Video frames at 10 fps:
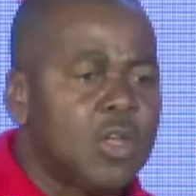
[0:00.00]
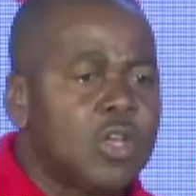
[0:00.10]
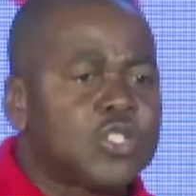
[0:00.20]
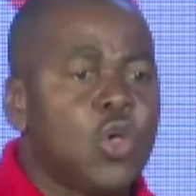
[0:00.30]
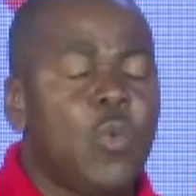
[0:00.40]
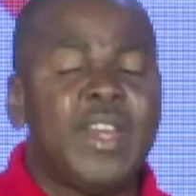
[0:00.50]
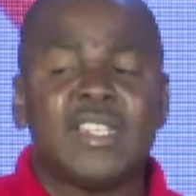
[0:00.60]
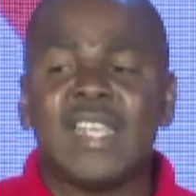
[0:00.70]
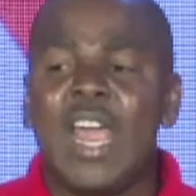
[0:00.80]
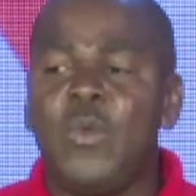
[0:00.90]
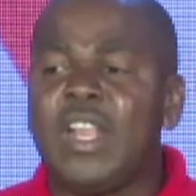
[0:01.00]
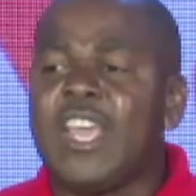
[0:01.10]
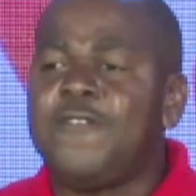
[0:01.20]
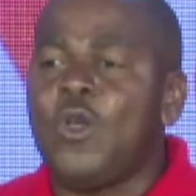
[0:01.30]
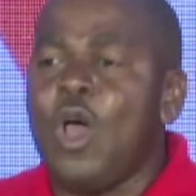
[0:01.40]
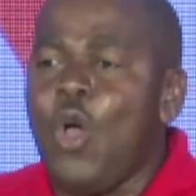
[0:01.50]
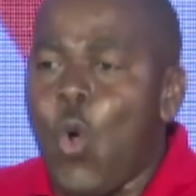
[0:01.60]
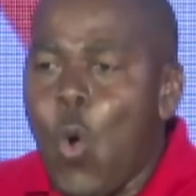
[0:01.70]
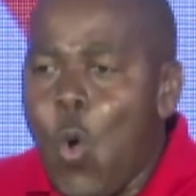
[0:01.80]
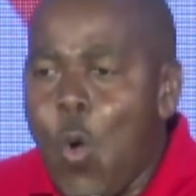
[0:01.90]
So we decide we'll give you a
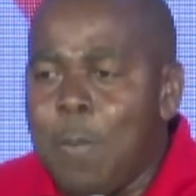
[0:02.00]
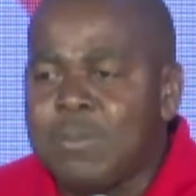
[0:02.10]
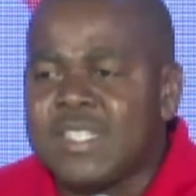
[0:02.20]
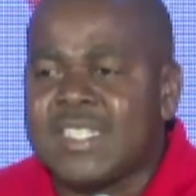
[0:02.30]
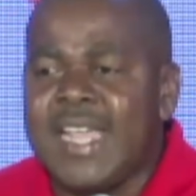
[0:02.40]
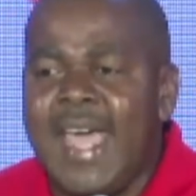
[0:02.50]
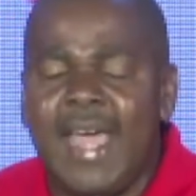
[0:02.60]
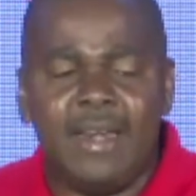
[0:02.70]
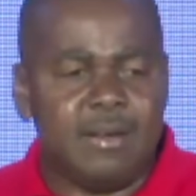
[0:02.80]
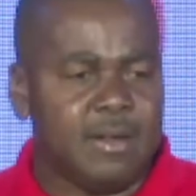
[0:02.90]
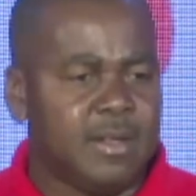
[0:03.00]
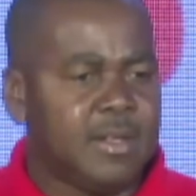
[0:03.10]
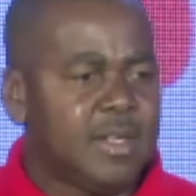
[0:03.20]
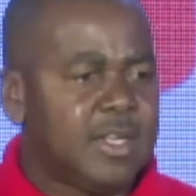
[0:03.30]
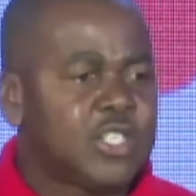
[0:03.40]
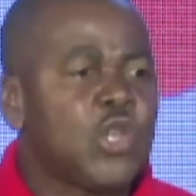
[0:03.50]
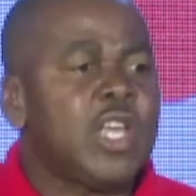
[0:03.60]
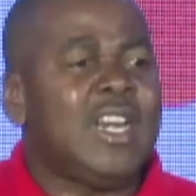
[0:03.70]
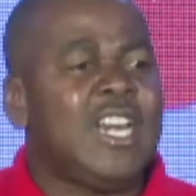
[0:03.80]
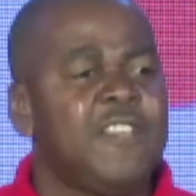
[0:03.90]
homestead. So you're
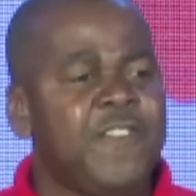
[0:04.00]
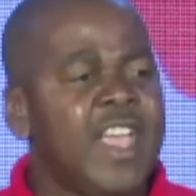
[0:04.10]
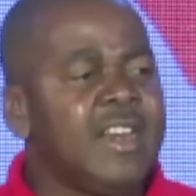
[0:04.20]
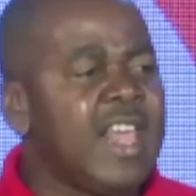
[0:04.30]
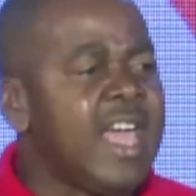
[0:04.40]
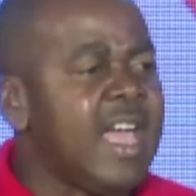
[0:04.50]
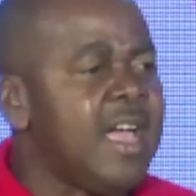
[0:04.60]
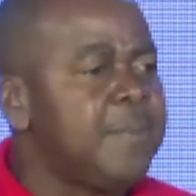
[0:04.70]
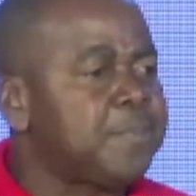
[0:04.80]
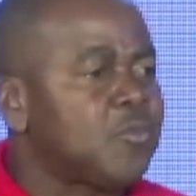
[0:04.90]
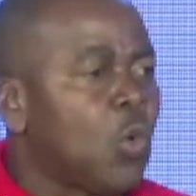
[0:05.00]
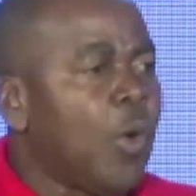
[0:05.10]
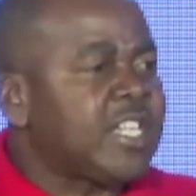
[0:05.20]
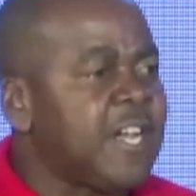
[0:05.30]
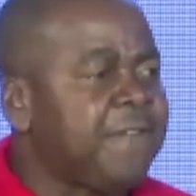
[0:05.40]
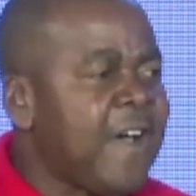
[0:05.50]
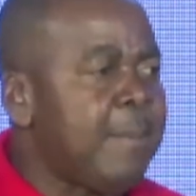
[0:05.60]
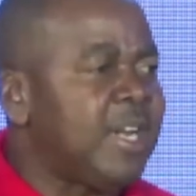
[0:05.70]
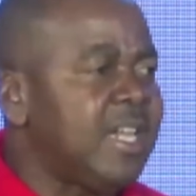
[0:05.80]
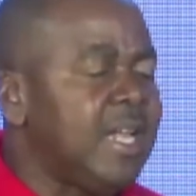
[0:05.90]
living there with your
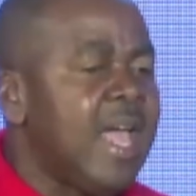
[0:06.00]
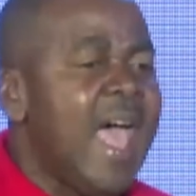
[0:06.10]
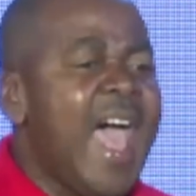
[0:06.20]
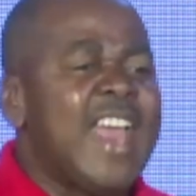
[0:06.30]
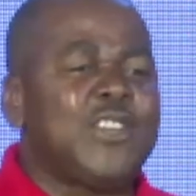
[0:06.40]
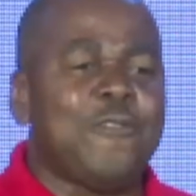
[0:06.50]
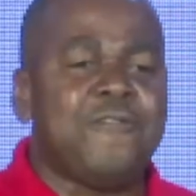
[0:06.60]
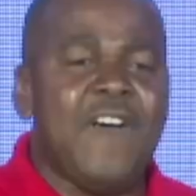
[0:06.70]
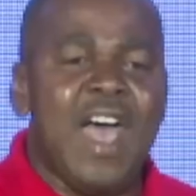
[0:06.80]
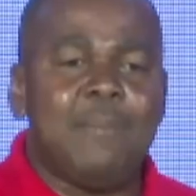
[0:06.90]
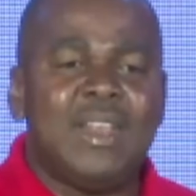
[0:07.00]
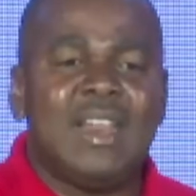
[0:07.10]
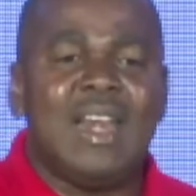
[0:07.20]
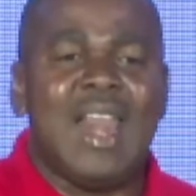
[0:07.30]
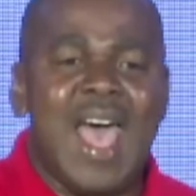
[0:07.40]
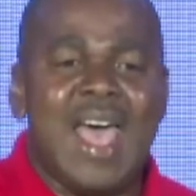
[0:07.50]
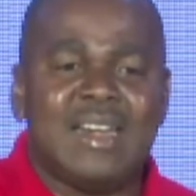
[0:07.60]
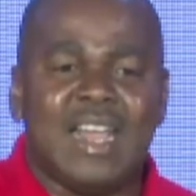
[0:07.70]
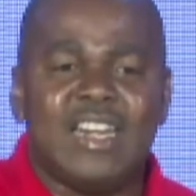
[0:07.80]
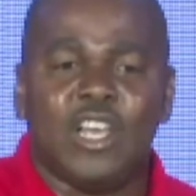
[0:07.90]
family and you're farming the
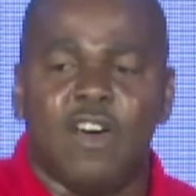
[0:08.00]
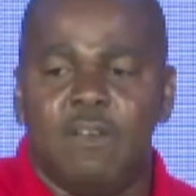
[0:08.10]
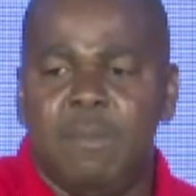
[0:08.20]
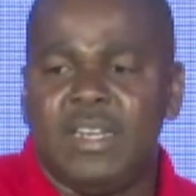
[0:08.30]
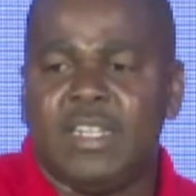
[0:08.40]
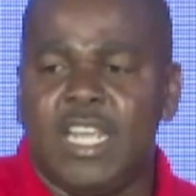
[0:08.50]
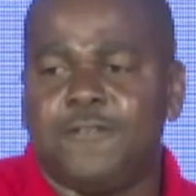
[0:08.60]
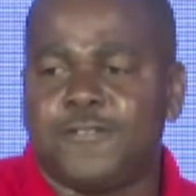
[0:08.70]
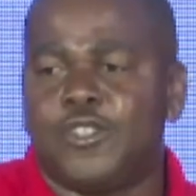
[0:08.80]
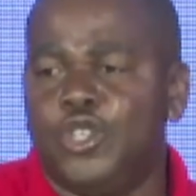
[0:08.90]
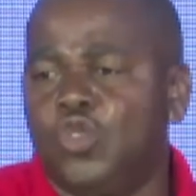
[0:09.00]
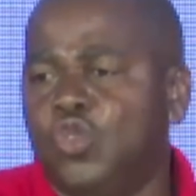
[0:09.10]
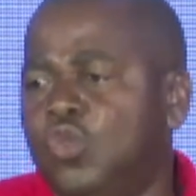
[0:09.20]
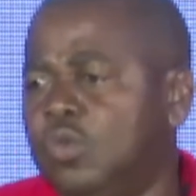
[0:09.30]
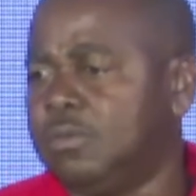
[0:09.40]
land that the government gave to you.